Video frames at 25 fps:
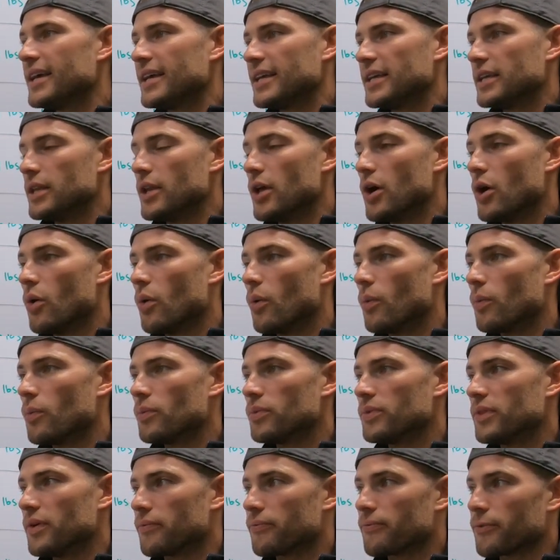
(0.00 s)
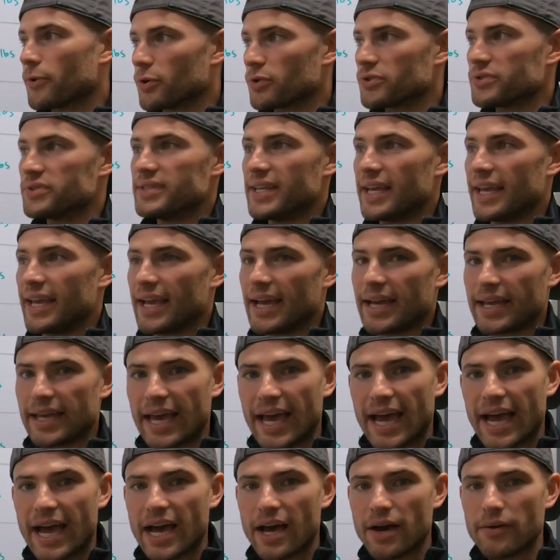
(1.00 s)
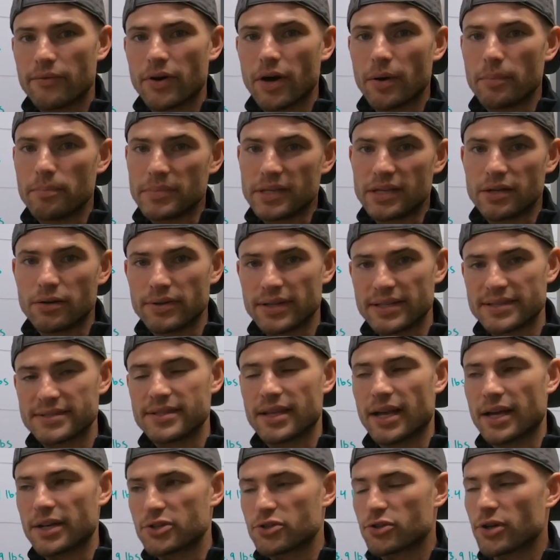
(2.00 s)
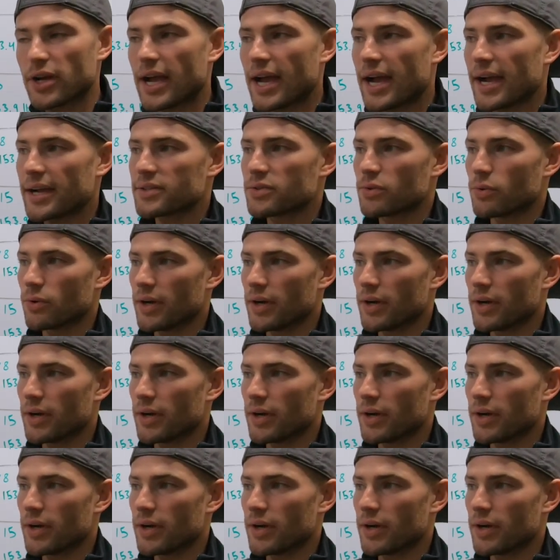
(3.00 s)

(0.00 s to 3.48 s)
the first day I have a meal that's not tracked,